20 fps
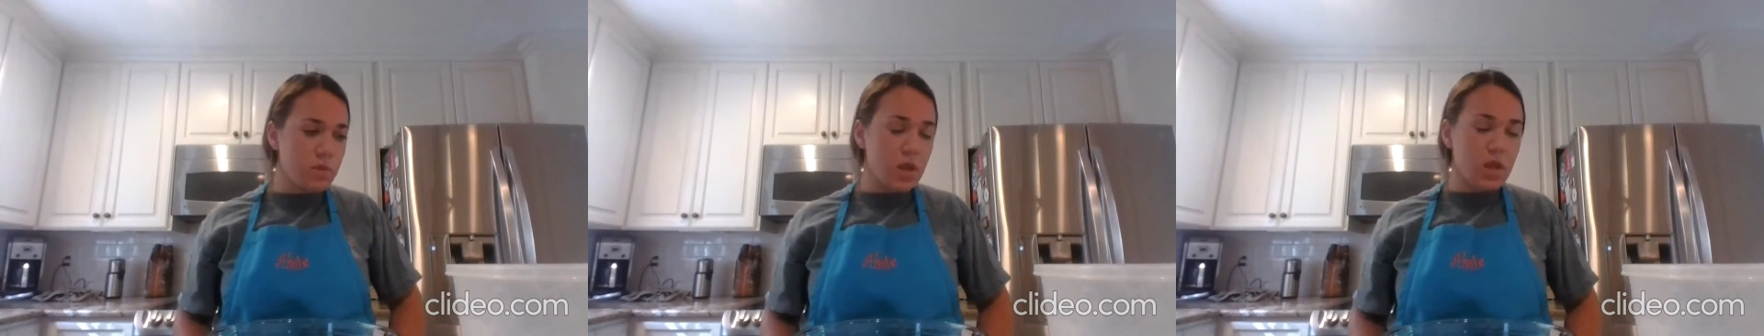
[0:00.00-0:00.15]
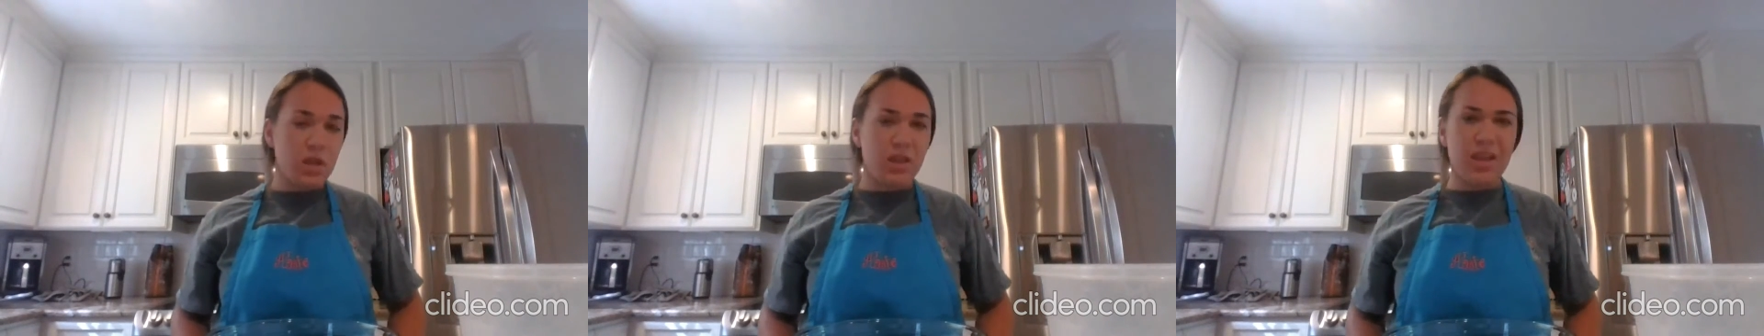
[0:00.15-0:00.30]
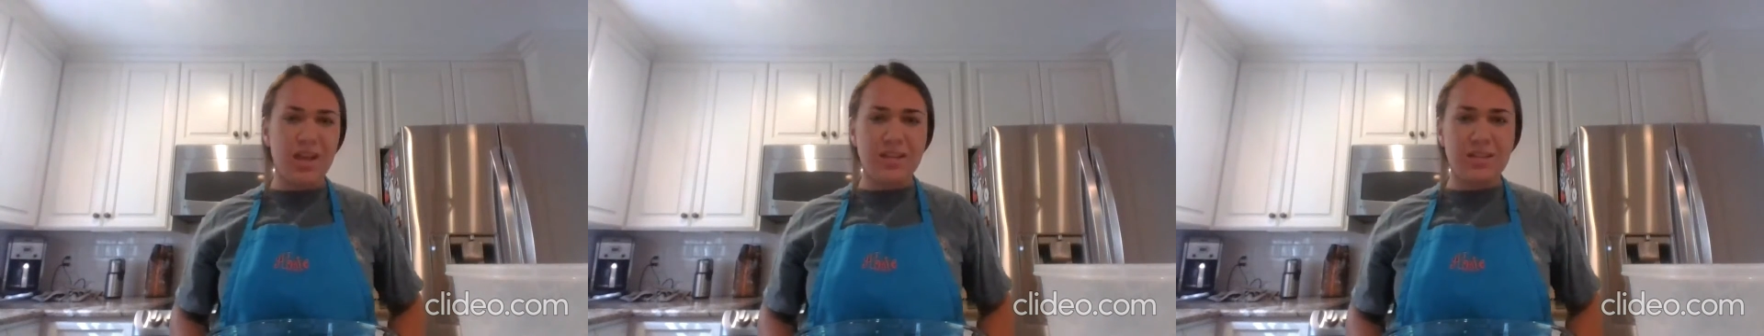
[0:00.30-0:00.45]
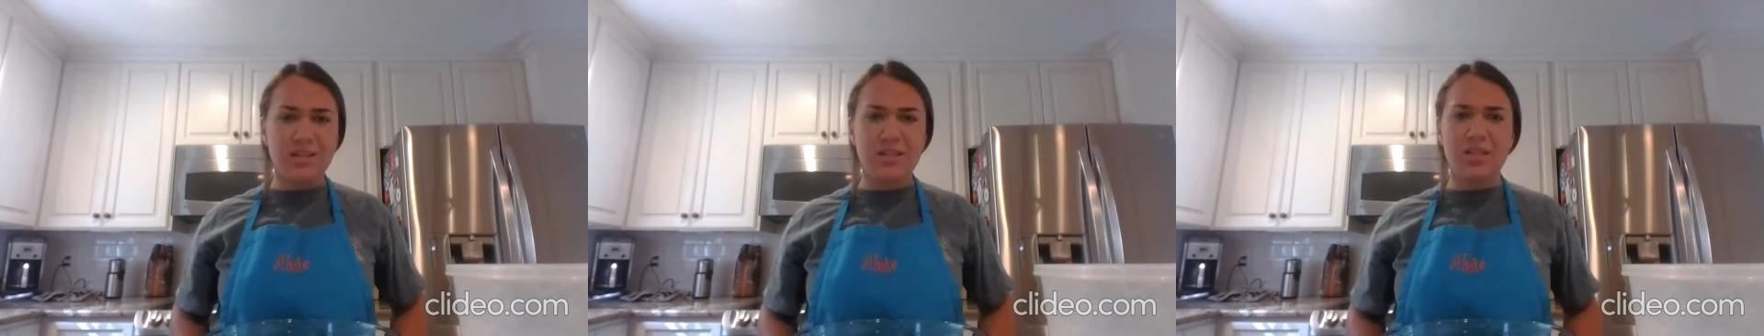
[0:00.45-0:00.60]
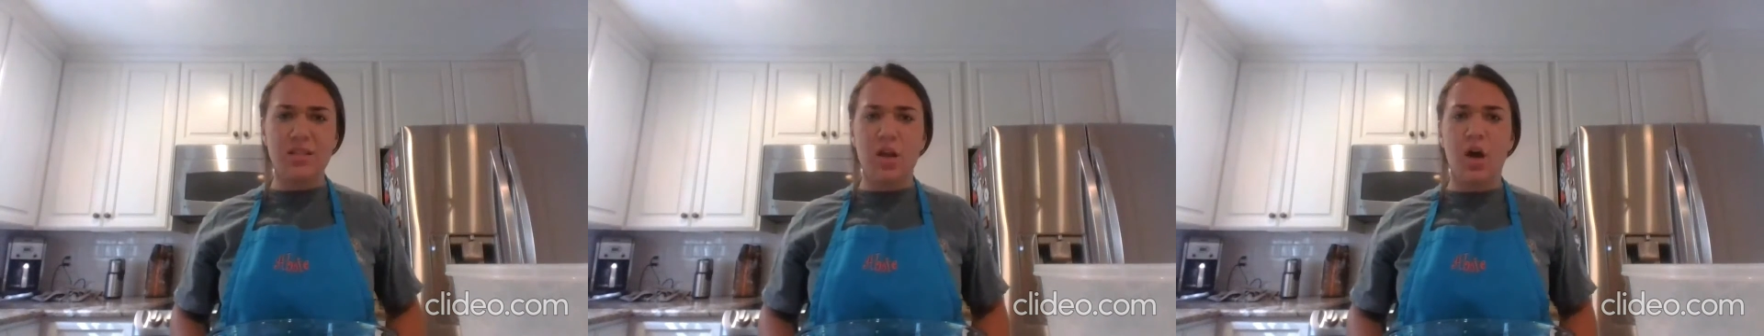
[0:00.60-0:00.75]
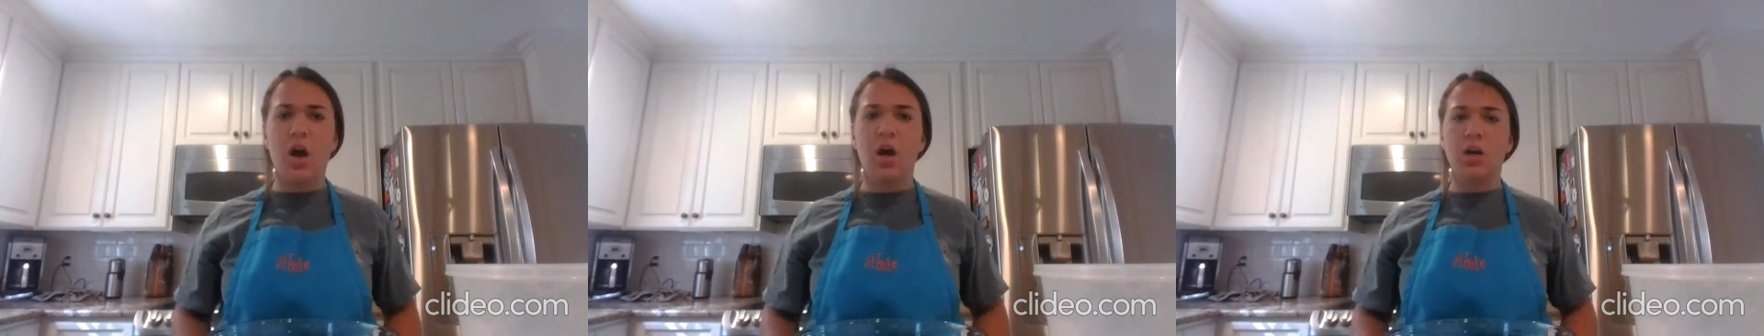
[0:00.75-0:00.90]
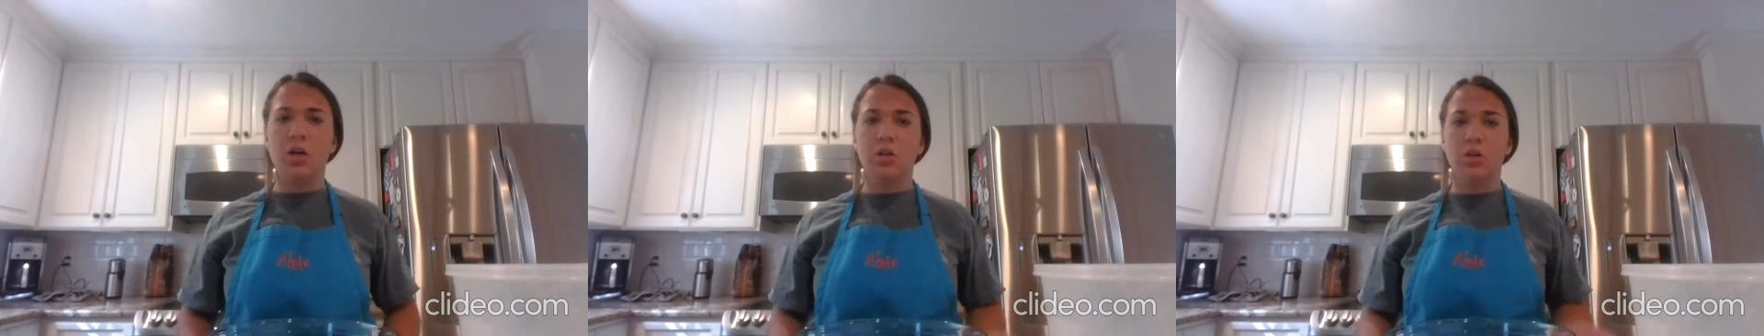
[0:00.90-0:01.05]
that's
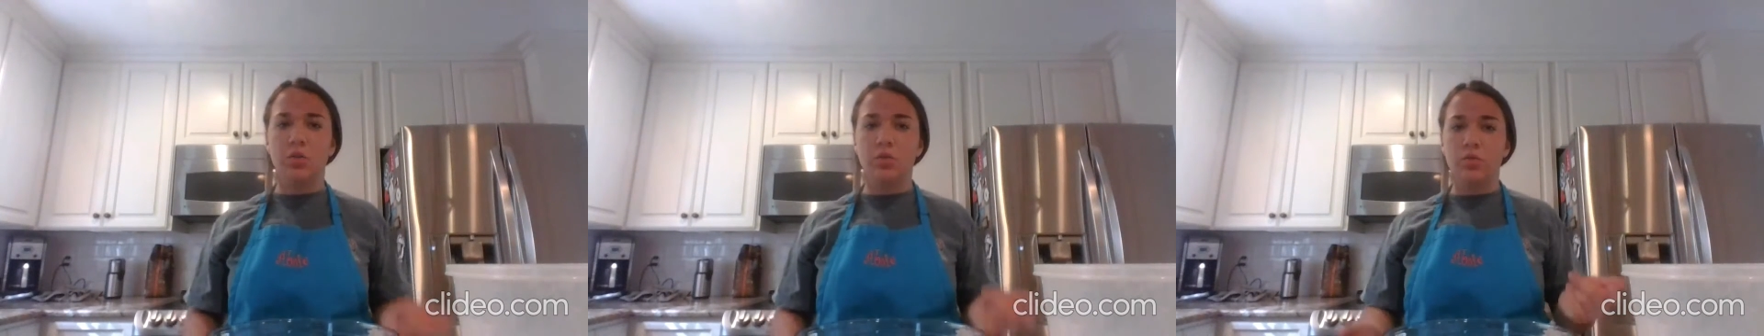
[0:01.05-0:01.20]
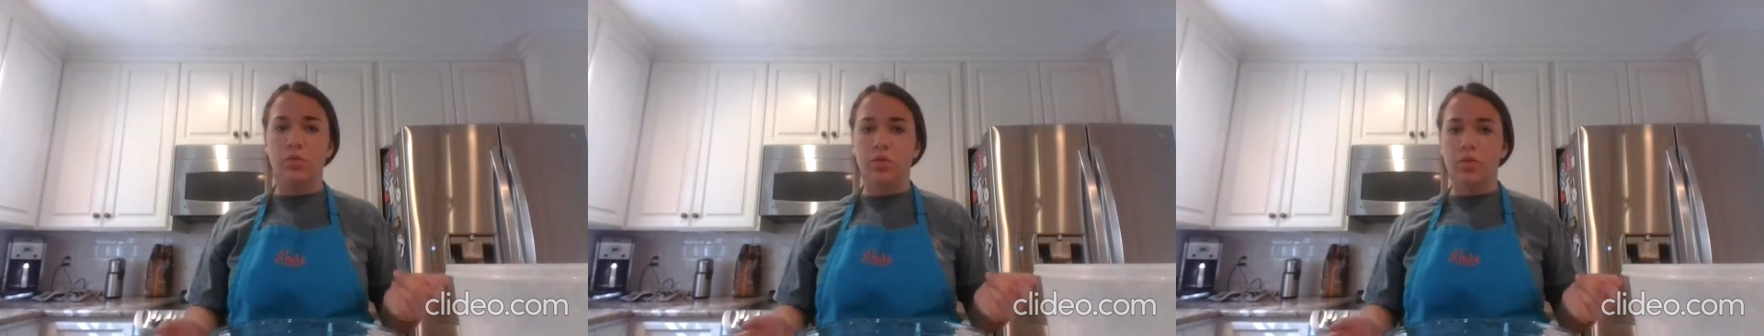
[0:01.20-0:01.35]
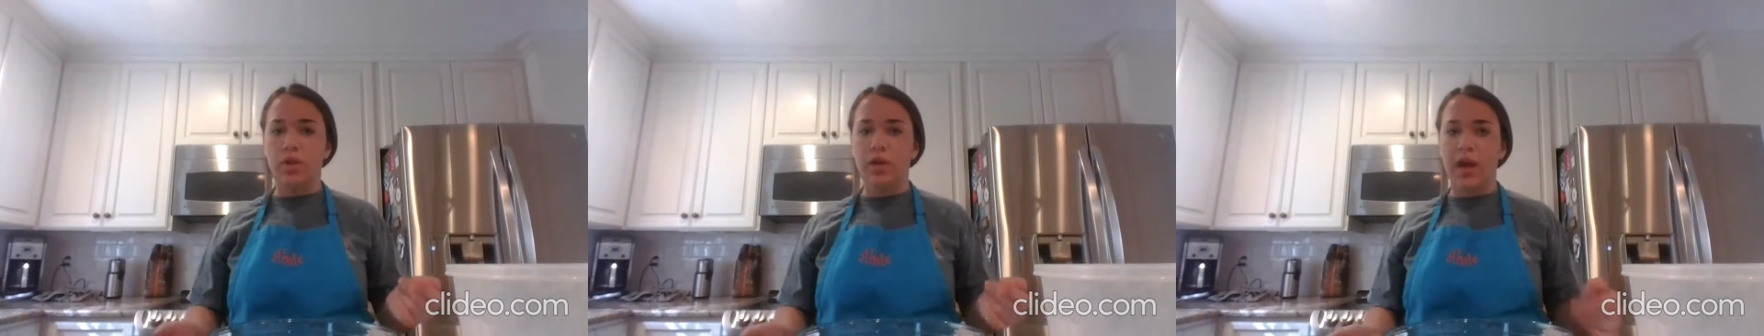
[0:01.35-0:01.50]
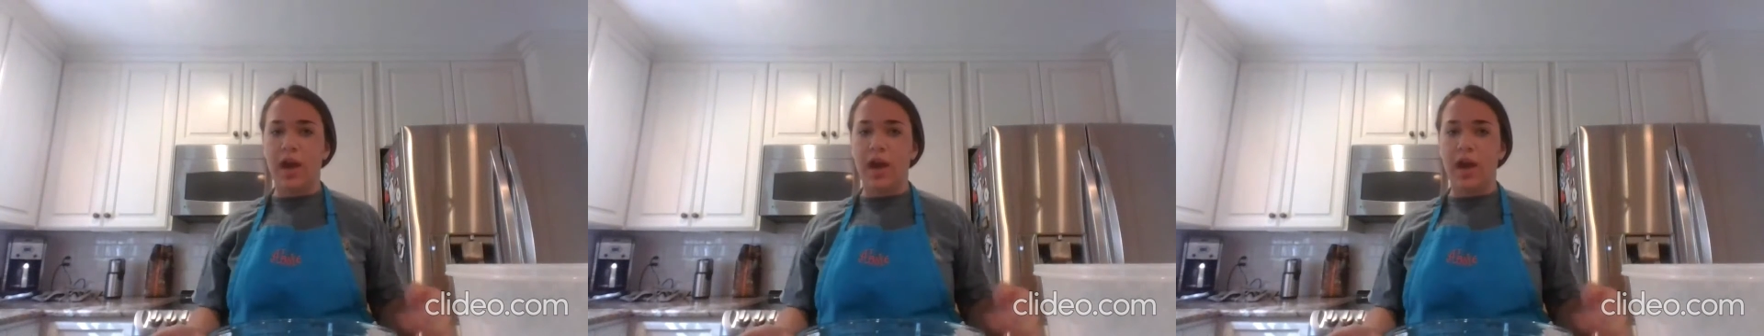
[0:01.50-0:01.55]
not gluten-free.